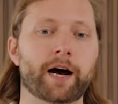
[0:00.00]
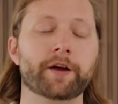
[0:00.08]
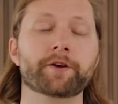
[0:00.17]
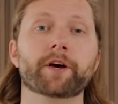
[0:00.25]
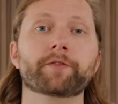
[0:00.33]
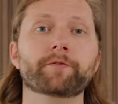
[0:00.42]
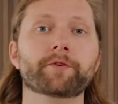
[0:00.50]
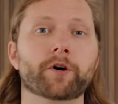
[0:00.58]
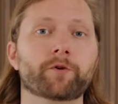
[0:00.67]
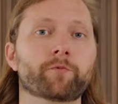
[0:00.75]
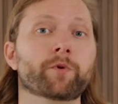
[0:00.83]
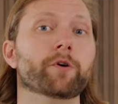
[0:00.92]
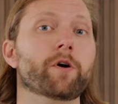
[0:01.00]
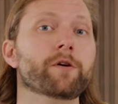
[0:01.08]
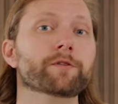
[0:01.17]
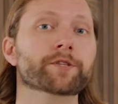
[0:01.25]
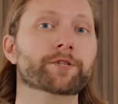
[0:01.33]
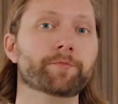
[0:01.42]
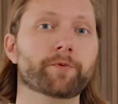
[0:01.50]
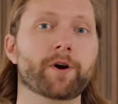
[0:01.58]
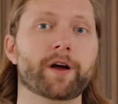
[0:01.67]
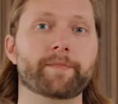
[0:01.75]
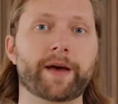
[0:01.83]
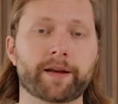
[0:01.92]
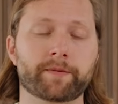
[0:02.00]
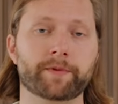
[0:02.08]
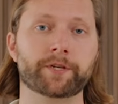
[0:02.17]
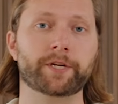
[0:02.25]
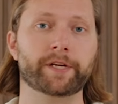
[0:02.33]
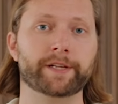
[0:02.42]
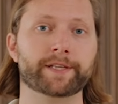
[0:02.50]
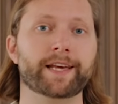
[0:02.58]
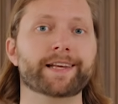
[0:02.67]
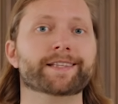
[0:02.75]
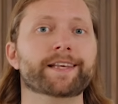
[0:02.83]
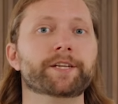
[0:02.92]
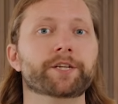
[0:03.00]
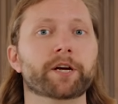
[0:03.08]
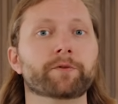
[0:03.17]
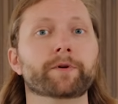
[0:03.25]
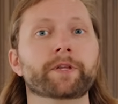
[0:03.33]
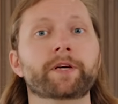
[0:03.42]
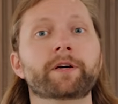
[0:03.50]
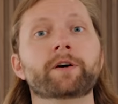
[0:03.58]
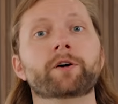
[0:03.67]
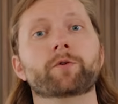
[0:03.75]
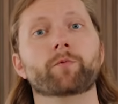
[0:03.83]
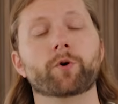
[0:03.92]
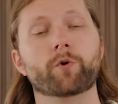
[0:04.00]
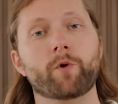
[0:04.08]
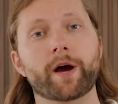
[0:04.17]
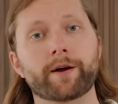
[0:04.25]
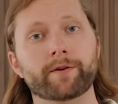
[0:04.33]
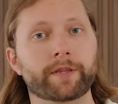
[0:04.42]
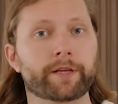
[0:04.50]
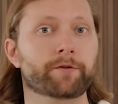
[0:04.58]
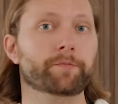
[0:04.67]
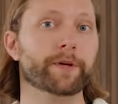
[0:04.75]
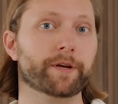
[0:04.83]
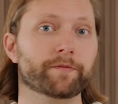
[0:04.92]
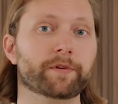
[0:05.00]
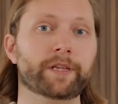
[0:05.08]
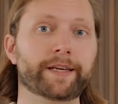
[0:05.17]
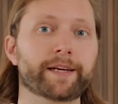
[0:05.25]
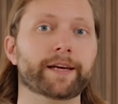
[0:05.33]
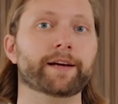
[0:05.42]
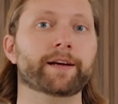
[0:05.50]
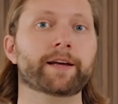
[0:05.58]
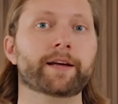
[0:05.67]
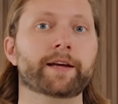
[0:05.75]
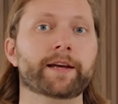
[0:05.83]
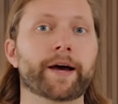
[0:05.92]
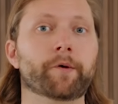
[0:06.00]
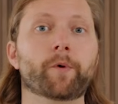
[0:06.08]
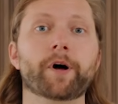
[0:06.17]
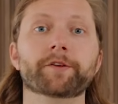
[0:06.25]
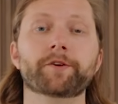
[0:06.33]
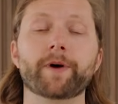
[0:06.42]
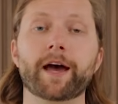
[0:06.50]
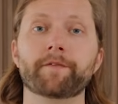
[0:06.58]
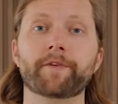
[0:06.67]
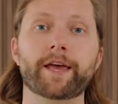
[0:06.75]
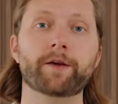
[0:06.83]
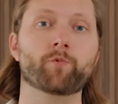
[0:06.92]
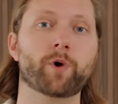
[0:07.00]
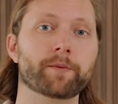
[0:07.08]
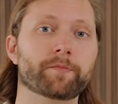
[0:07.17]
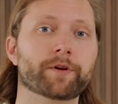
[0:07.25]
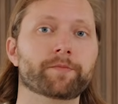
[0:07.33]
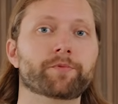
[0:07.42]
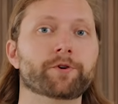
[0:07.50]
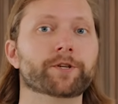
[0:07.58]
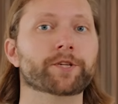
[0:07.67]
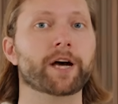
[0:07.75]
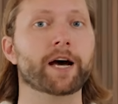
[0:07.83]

Another note with all super automatic machines is they generally require a little bit of cleaning. Now, while you have a one-button push